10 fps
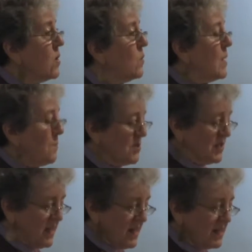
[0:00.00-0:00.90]
We
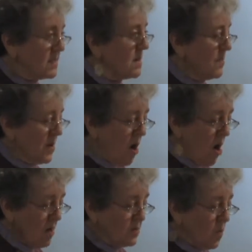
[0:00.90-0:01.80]
persist
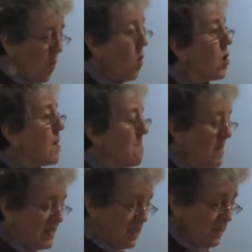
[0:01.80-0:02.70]
because war
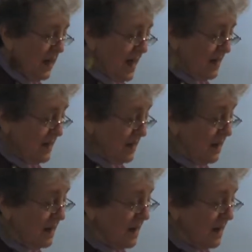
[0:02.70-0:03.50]
must be ended.